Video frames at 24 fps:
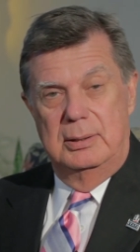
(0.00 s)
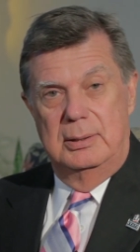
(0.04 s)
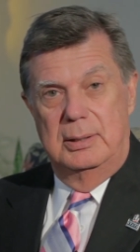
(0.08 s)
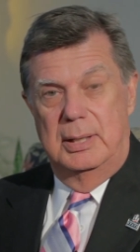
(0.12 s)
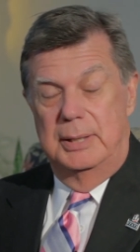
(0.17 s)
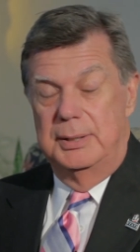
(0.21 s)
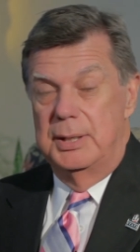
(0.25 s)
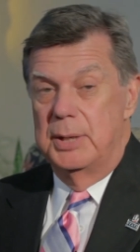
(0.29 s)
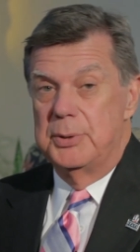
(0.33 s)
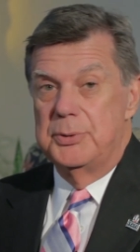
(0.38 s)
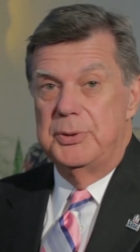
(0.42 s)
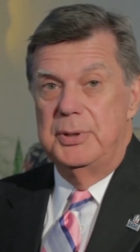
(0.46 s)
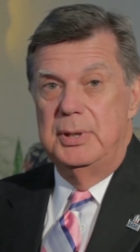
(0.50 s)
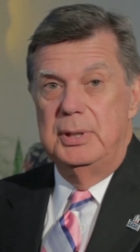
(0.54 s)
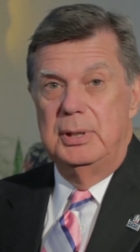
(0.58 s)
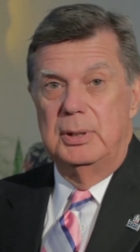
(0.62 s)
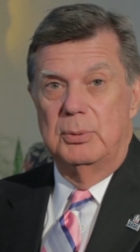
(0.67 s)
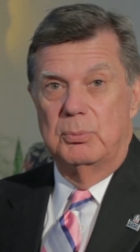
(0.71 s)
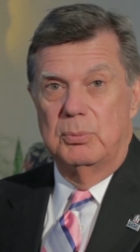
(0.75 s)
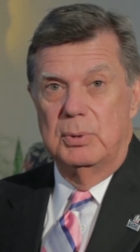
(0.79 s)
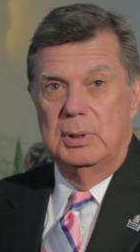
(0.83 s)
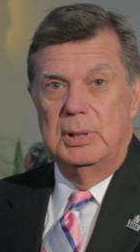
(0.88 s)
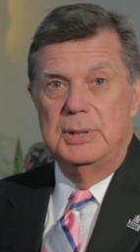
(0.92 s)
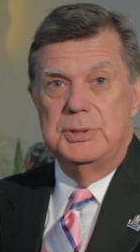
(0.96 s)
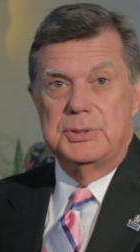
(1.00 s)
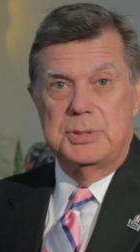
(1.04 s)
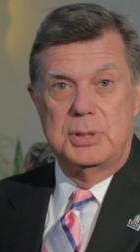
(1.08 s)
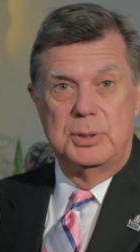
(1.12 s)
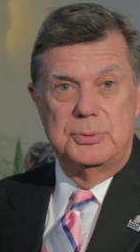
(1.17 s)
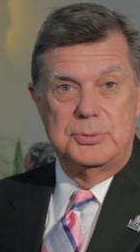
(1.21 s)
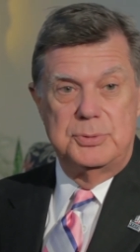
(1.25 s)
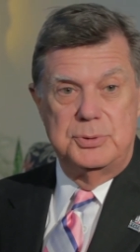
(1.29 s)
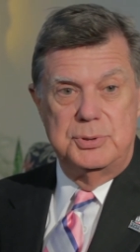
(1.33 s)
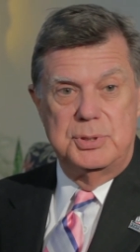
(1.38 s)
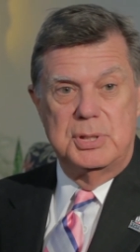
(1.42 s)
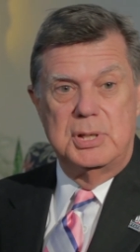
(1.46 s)
Another thing that really
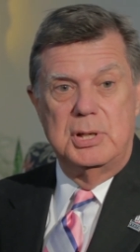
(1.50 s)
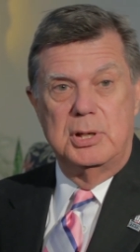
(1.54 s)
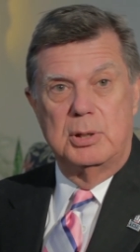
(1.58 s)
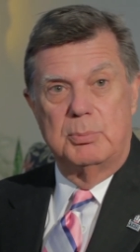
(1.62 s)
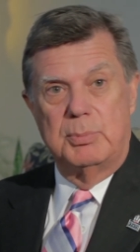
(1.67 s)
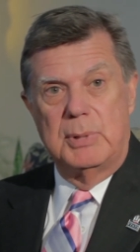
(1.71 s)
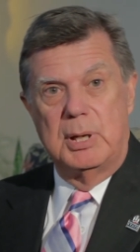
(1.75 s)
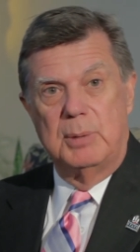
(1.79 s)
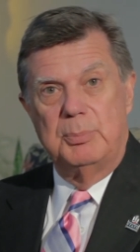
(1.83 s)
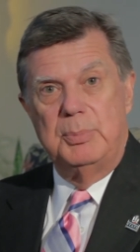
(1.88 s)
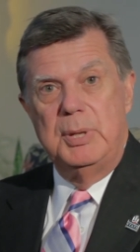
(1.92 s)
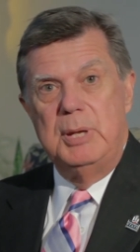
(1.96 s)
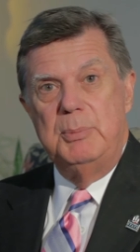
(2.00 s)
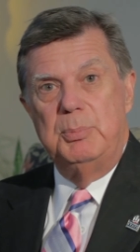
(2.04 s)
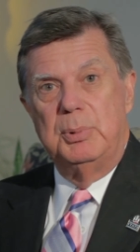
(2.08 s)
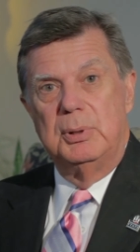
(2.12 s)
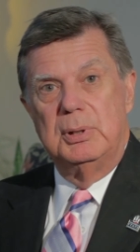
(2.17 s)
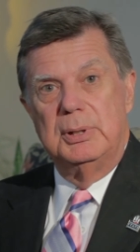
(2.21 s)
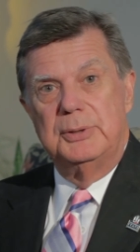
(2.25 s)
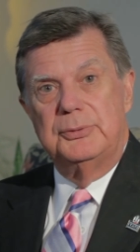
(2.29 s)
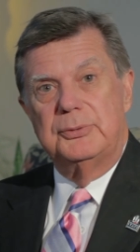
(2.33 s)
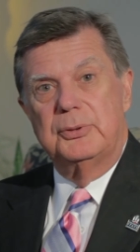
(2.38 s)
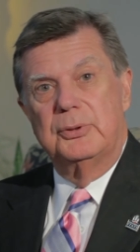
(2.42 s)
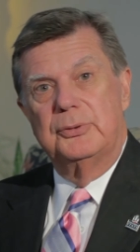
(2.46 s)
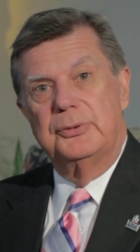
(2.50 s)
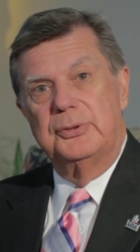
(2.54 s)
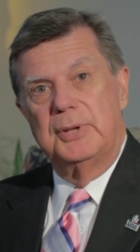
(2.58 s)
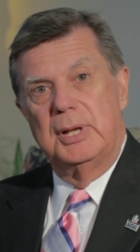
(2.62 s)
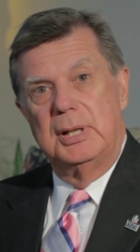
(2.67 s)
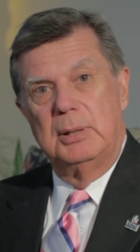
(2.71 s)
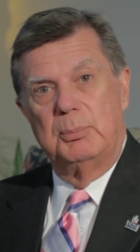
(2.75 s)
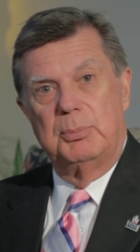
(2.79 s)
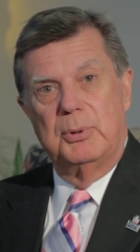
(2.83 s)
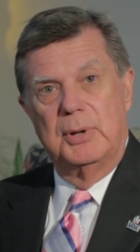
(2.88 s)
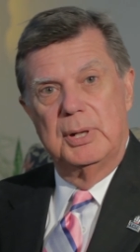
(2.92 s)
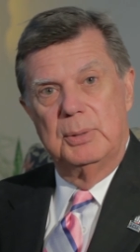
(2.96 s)
shows that you care about people is to
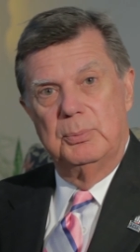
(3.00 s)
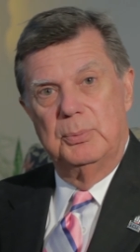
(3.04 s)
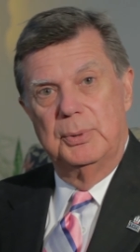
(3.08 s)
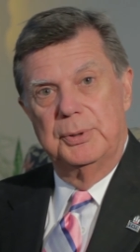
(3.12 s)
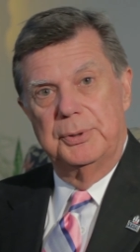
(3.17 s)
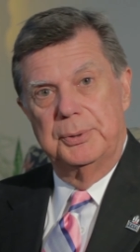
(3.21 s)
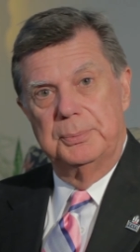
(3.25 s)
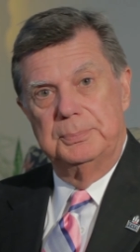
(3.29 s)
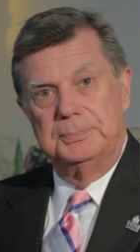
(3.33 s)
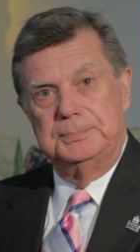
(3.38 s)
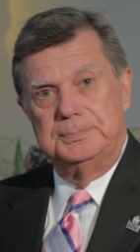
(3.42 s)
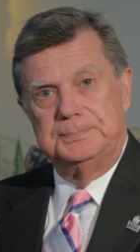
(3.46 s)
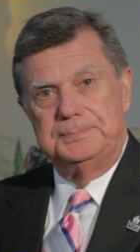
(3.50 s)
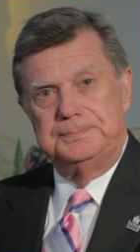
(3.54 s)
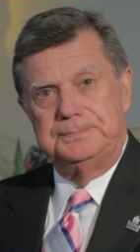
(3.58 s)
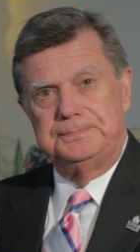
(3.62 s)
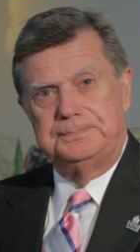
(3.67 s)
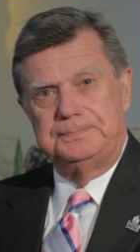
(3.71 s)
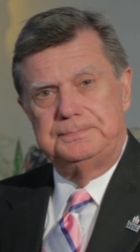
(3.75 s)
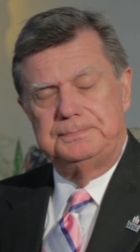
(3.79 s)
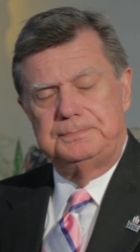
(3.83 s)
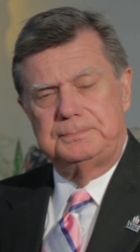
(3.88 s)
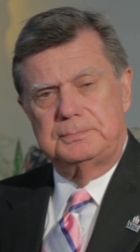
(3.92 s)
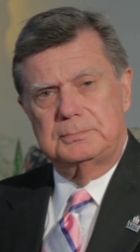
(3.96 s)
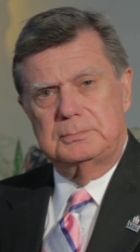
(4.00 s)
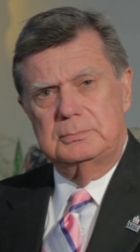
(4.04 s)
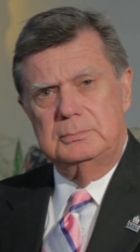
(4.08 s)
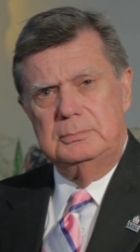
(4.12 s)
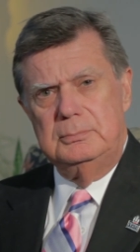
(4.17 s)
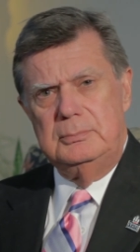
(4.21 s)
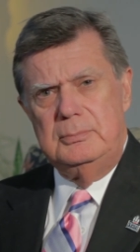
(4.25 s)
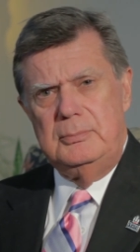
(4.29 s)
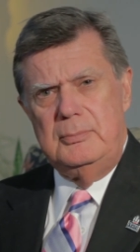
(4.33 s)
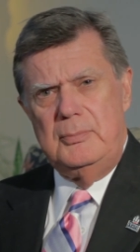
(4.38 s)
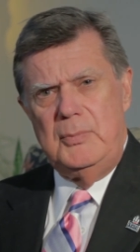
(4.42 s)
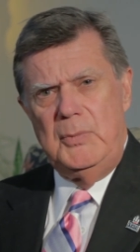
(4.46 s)
celebrate with them.
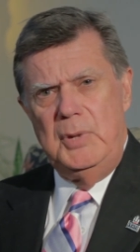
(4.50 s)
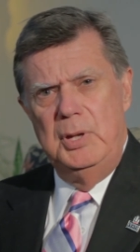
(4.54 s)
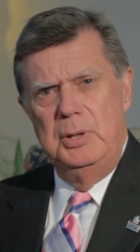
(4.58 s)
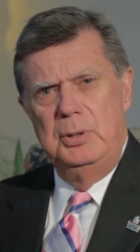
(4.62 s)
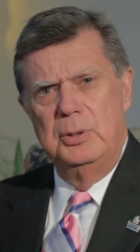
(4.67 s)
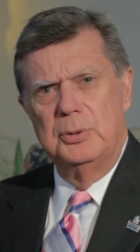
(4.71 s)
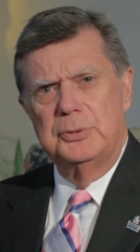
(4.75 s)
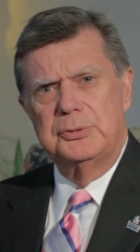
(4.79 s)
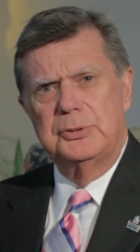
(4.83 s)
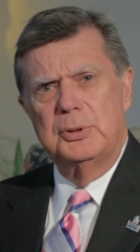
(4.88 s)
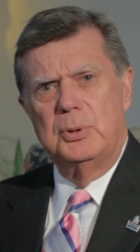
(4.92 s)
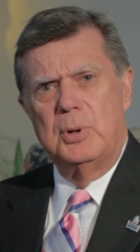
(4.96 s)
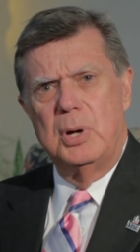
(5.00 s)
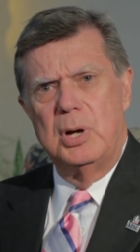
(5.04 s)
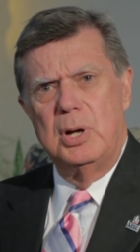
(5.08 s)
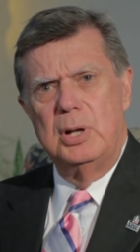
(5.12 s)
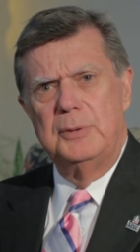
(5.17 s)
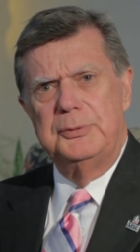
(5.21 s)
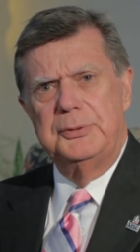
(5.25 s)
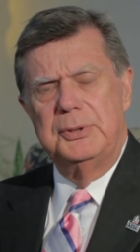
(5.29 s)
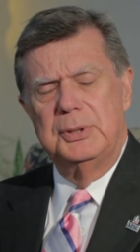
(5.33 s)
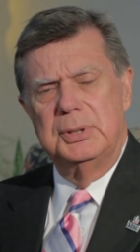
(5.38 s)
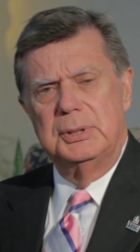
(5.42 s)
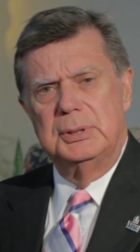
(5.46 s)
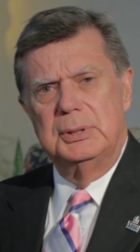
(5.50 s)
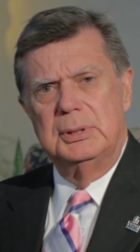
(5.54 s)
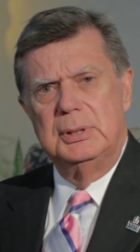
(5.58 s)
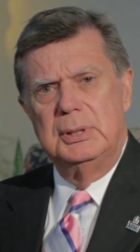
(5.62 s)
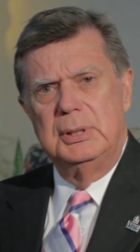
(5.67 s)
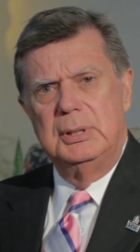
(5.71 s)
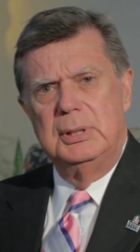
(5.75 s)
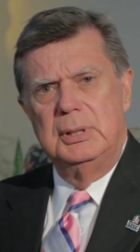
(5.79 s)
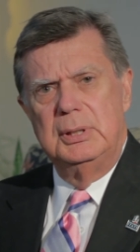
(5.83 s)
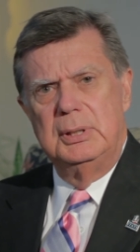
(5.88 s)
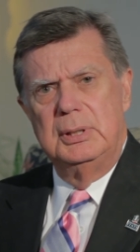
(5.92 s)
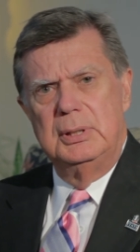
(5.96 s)
You know, so often
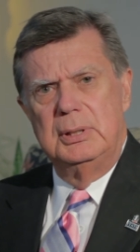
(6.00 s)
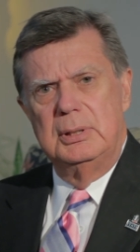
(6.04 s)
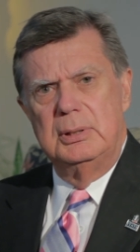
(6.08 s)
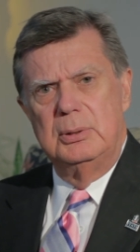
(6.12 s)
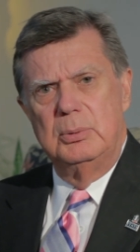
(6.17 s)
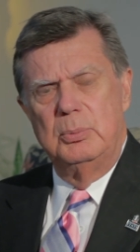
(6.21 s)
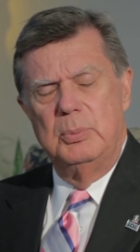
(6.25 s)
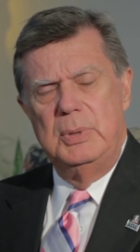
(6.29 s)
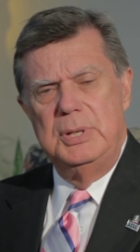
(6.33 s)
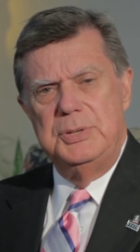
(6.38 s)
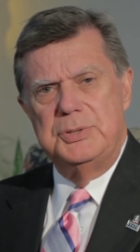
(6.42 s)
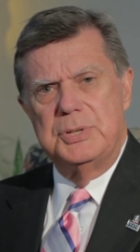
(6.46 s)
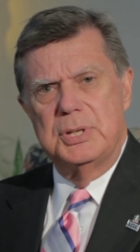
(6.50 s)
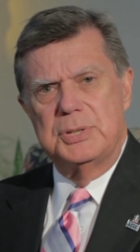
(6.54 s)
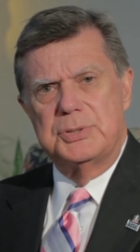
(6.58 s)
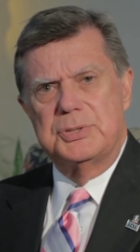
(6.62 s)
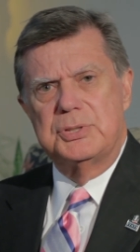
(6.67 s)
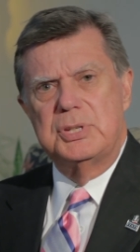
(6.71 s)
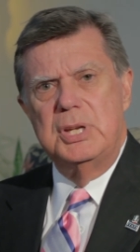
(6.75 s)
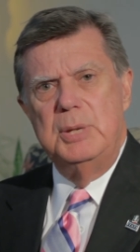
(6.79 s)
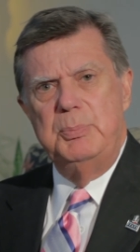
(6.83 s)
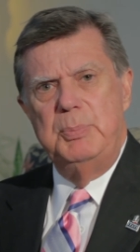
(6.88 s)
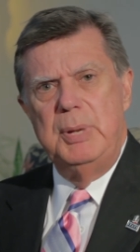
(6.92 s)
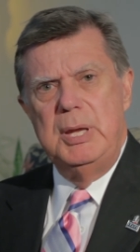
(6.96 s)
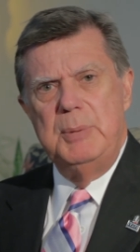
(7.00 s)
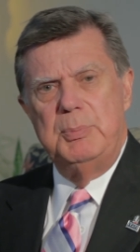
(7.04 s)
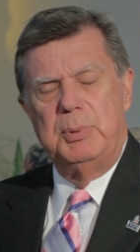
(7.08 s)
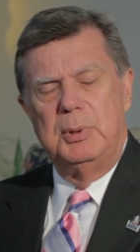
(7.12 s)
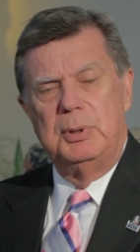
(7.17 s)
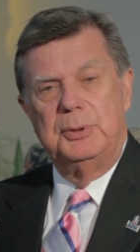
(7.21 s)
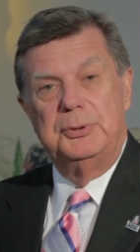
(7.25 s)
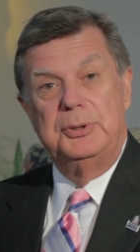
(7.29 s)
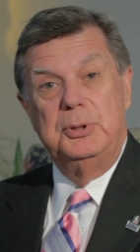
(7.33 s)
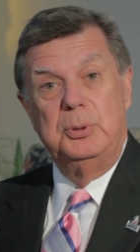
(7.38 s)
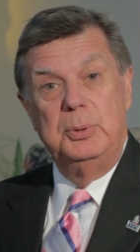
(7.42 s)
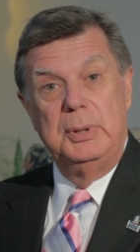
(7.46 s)
we just see
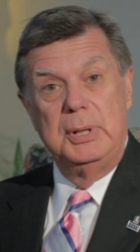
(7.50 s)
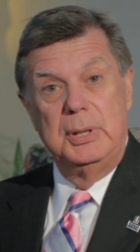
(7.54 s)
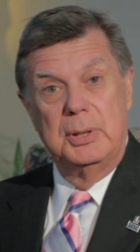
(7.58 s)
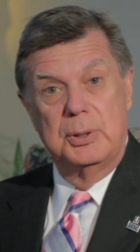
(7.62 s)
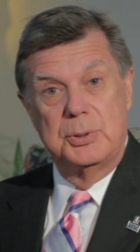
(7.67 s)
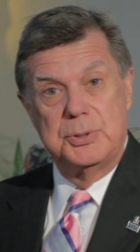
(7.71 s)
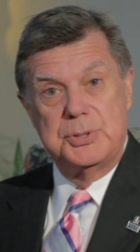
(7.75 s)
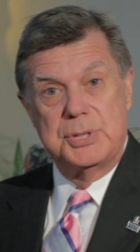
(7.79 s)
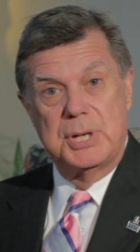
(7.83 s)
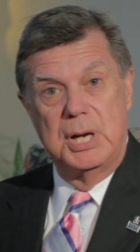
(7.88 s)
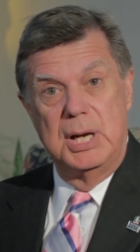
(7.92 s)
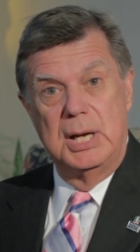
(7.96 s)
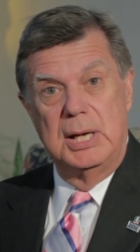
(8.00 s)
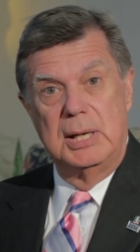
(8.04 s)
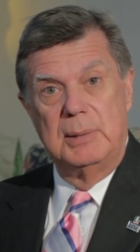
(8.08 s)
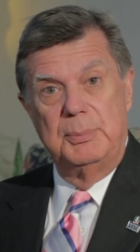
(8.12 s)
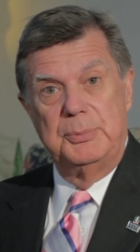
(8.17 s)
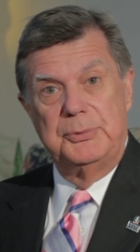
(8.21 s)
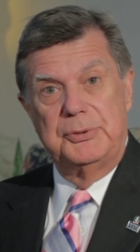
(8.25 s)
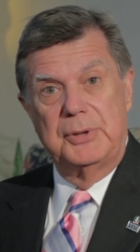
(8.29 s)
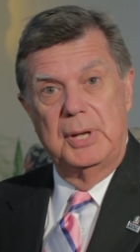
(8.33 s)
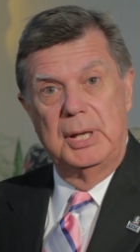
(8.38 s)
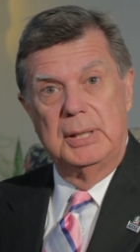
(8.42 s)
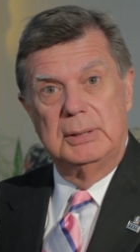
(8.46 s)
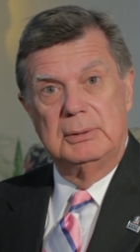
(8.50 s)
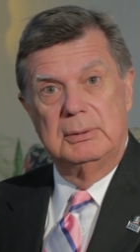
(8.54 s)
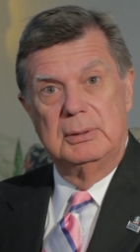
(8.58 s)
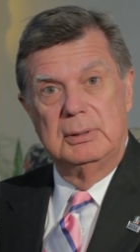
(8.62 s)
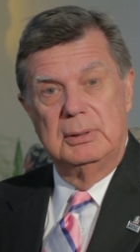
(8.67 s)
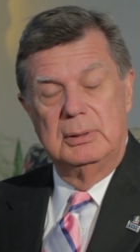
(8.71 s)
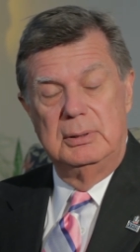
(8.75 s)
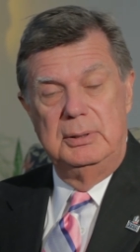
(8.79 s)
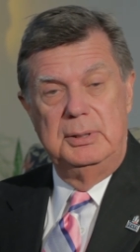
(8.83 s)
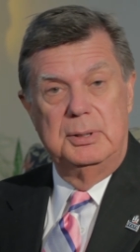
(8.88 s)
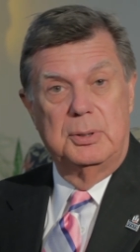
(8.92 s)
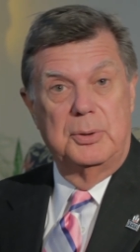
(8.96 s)
people doing their jobs
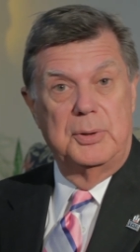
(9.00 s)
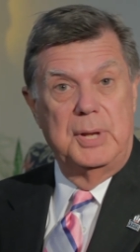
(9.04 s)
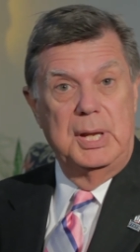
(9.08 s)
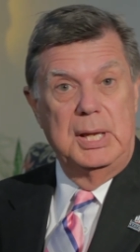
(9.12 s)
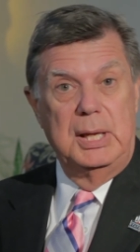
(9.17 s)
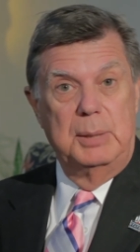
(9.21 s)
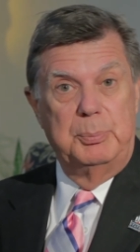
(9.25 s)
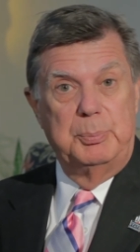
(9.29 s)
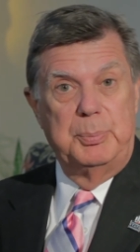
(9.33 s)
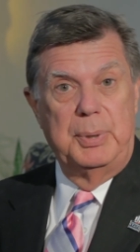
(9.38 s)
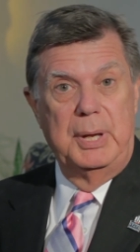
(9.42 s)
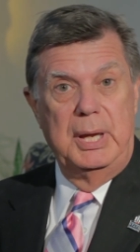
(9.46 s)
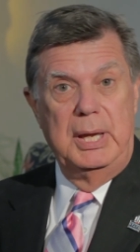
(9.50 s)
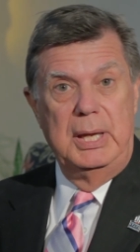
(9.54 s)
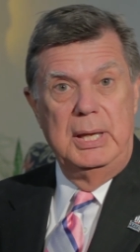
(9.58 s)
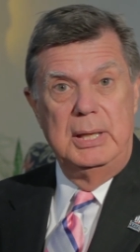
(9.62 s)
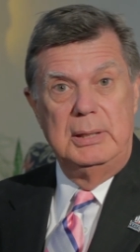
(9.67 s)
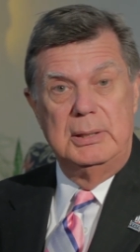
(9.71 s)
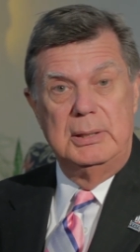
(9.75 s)
and, you know, they get paid,